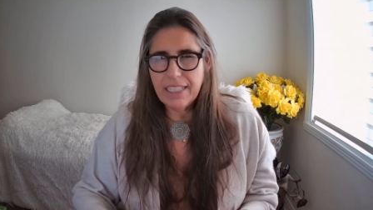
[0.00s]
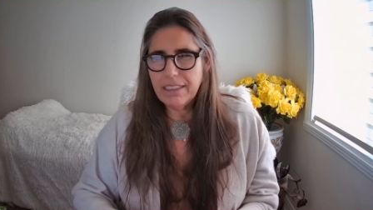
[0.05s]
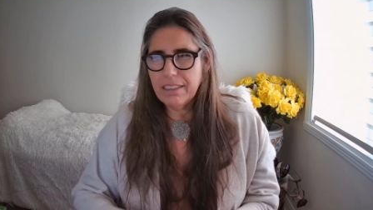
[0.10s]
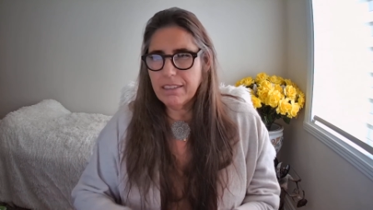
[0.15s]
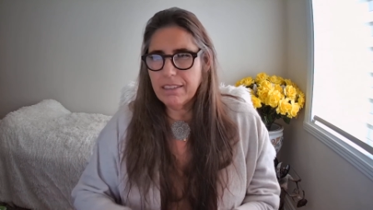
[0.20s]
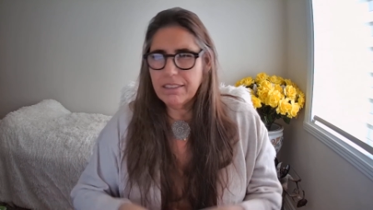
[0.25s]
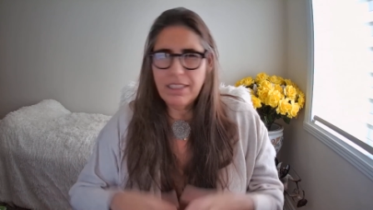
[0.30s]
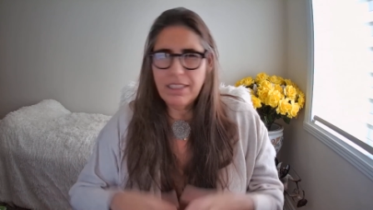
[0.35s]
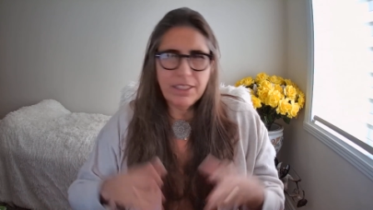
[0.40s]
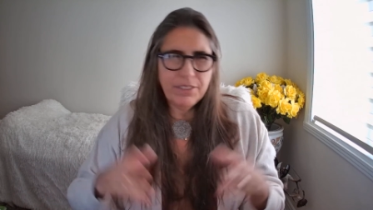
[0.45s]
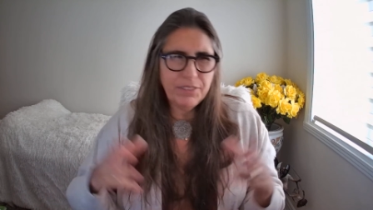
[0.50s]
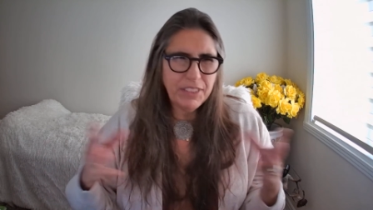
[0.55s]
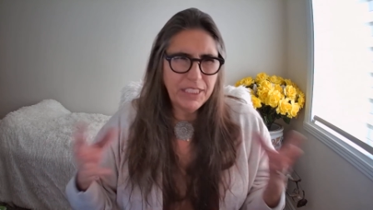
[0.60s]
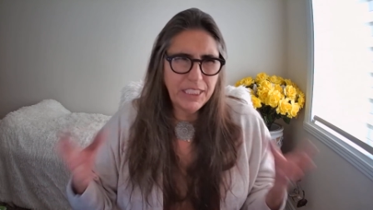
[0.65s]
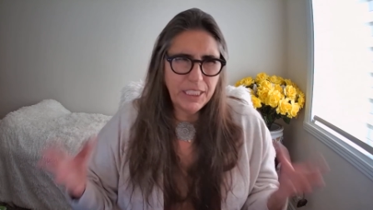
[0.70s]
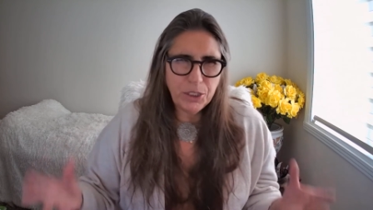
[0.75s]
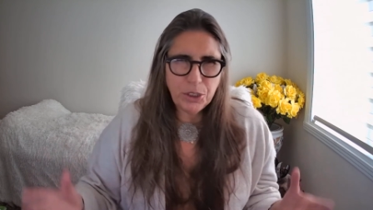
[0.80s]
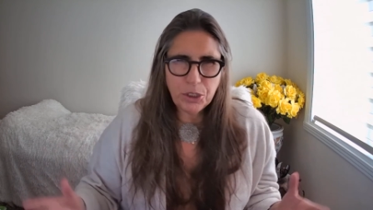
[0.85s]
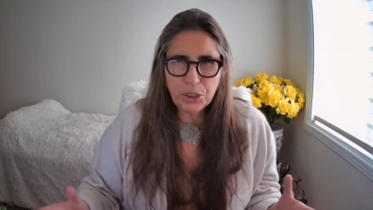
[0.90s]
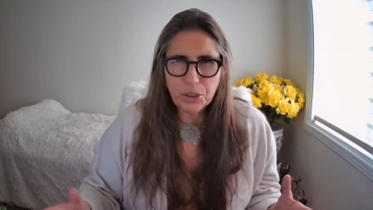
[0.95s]
There are a lot of
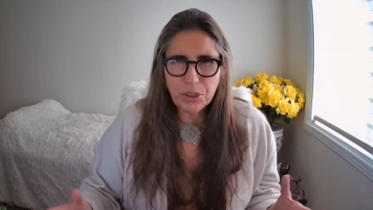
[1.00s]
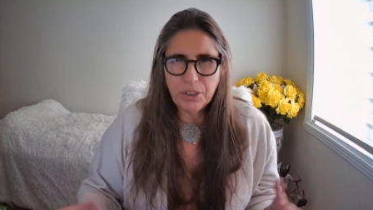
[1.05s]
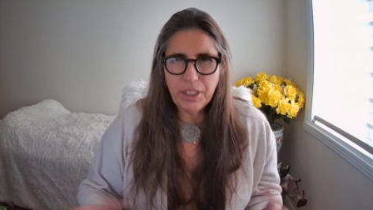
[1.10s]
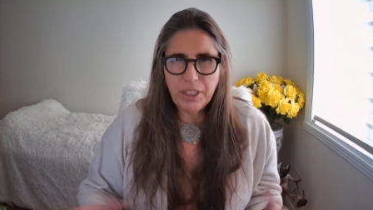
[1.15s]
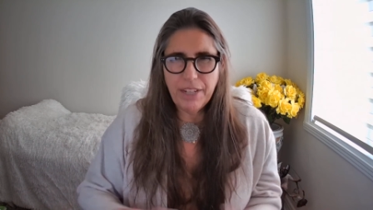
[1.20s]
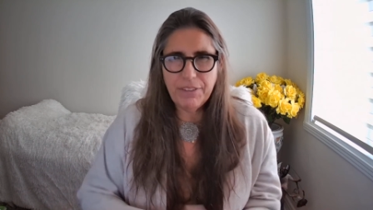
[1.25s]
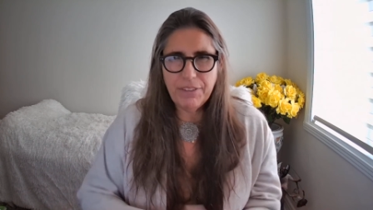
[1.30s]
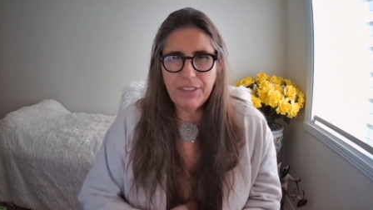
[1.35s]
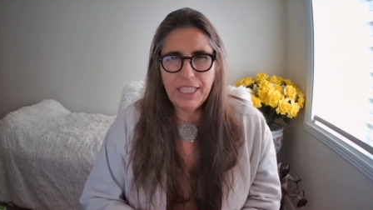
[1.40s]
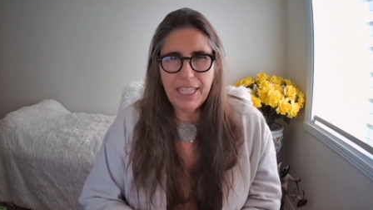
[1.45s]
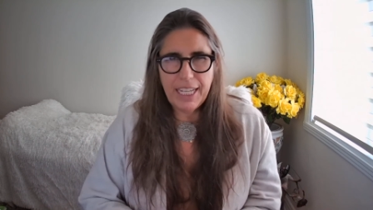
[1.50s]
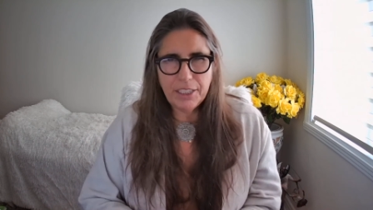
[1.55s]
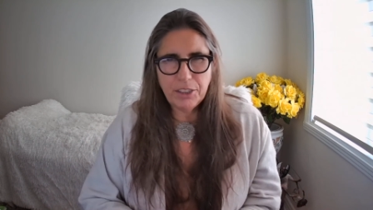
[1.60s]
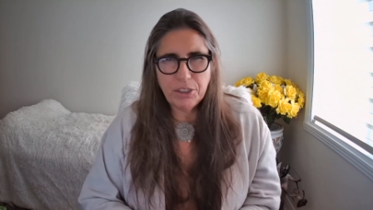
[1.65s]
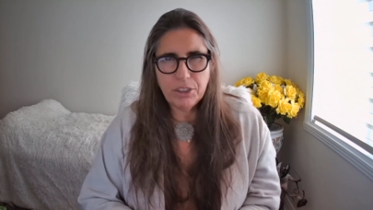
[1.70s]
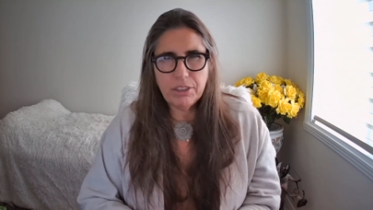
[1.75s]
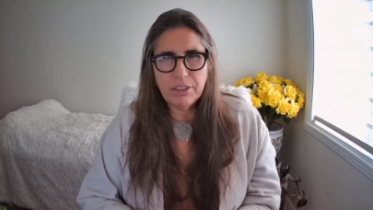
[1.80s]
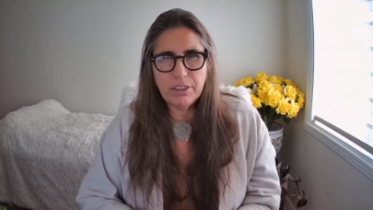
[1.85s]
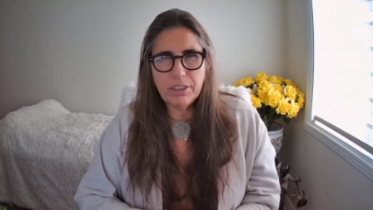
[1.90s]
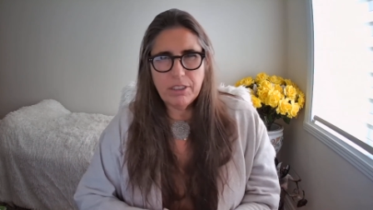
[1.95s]
teachers who give
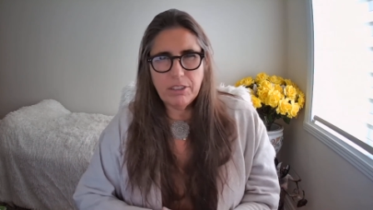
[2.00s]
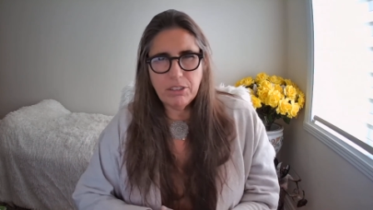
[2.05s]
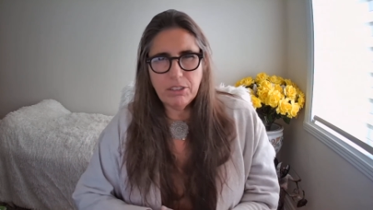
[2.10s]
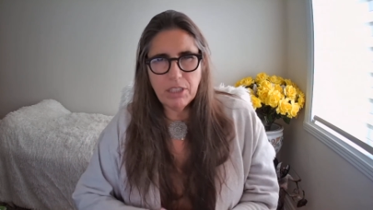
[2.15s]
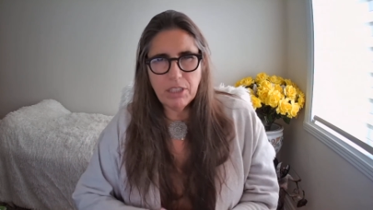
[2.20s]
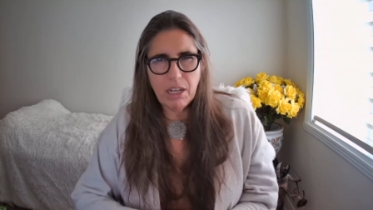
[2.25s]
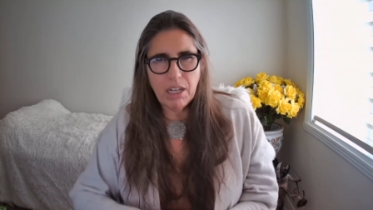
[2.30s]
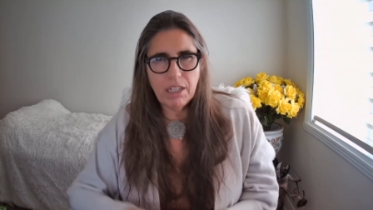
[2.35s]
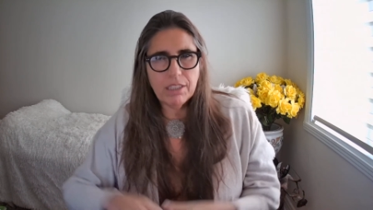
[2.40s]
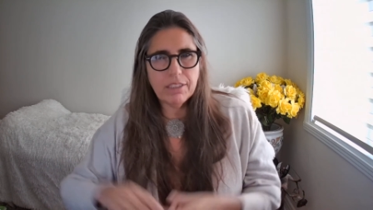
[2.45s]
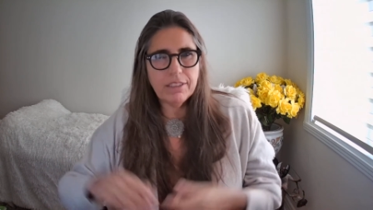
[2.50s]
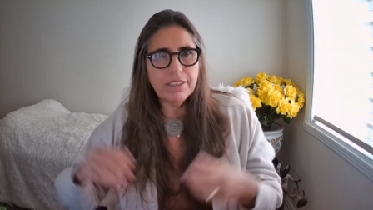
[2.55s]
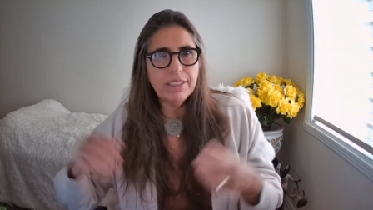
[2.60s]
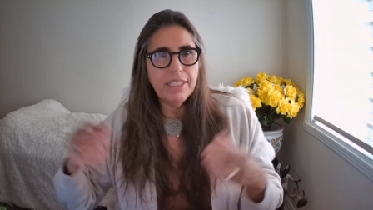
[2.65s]
lectures and talks.